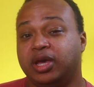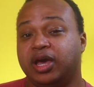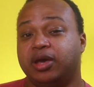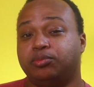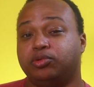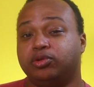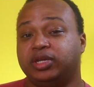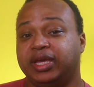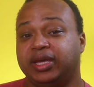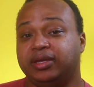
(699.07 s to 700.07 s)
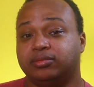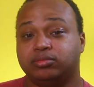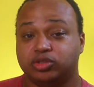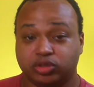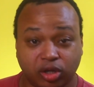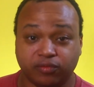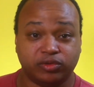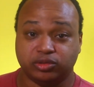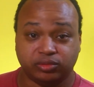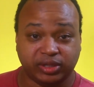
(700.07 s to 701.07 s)
um, create
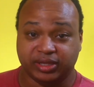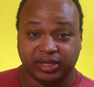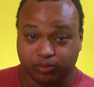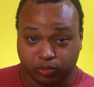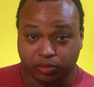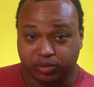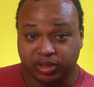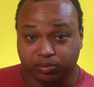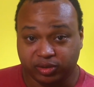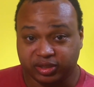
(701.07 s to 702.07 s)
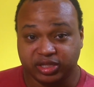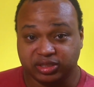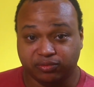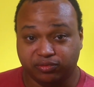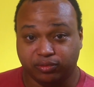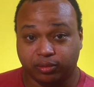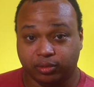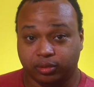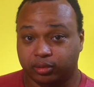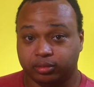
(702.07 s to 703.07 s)
servers that, that will be in production
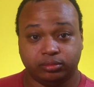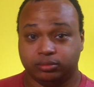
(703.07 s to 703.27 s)
for